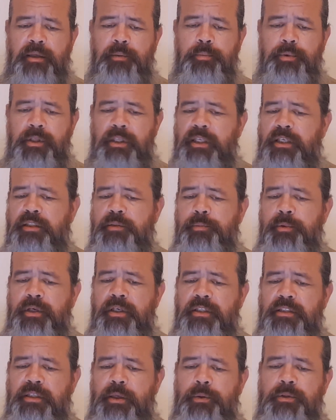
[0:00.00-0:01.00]
police
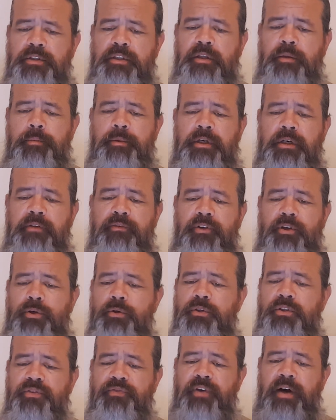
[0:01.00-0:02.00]
because I was in the middle of a
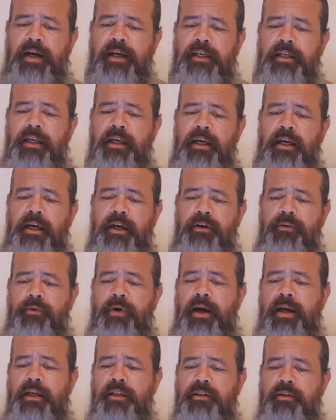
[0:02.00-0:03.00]
huge fight and
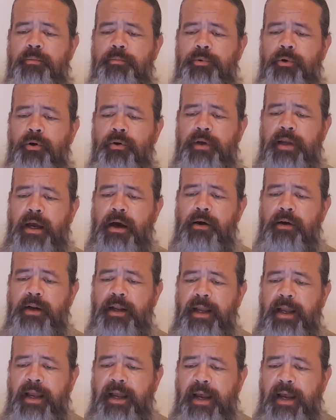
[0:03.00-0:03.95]
riot that broke out